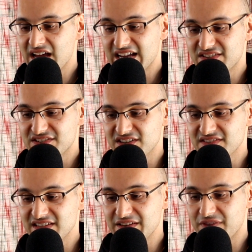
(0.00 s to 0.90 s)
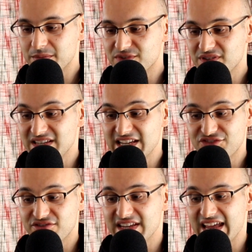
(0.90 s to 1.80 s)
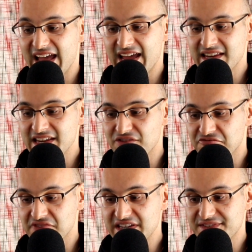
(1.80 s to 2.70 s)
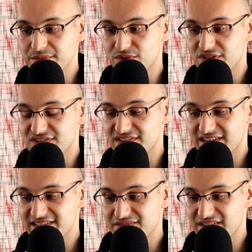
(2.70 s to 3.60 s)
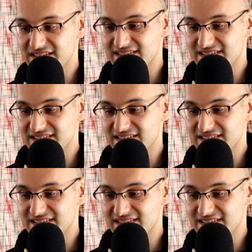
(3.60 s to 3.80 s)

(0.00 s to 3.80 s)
as it doesn't live up to literally any reasonable scientific